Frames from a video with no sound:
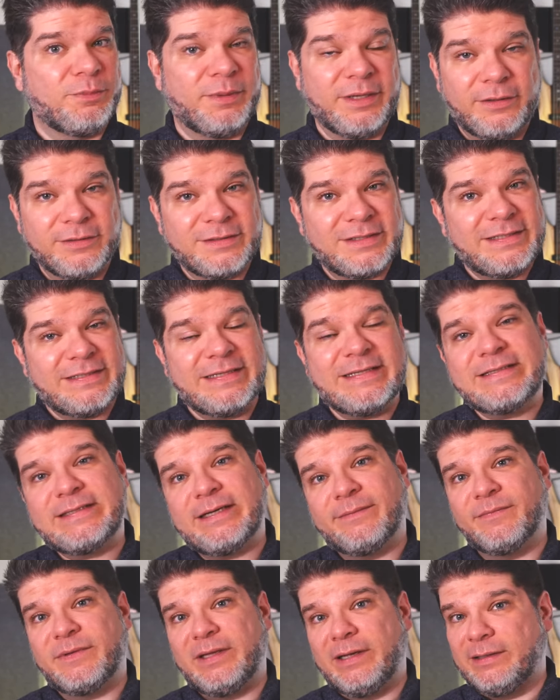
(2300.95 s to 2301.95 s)
because this is
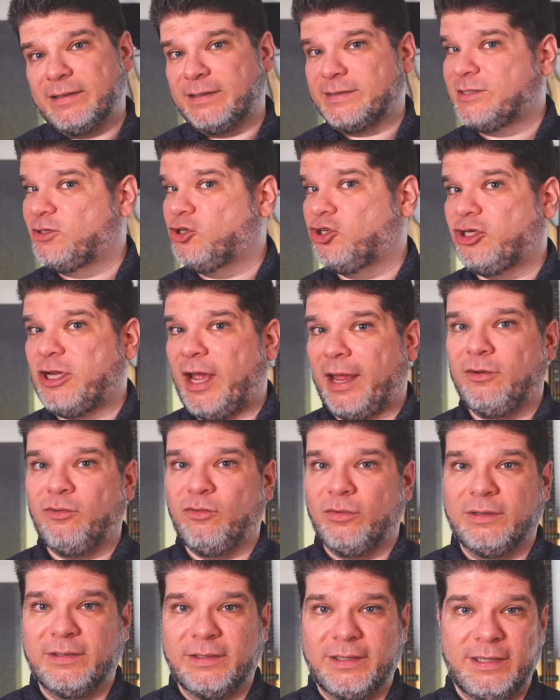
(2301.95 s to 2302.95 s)
something that's
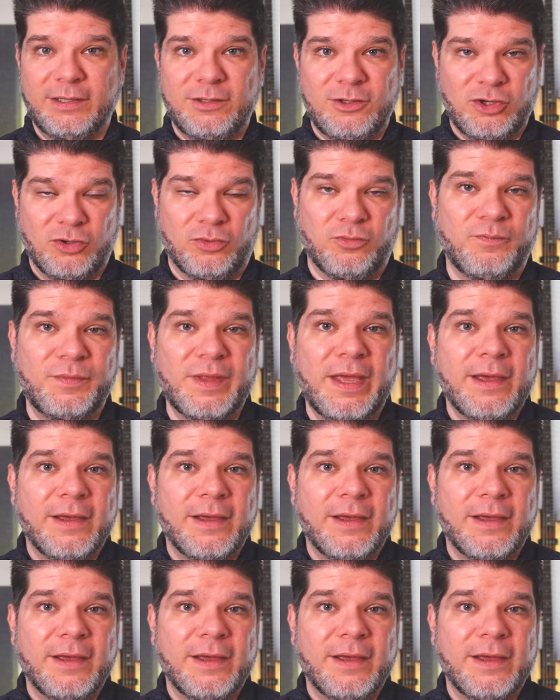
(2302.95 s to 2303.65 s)
genuinely new.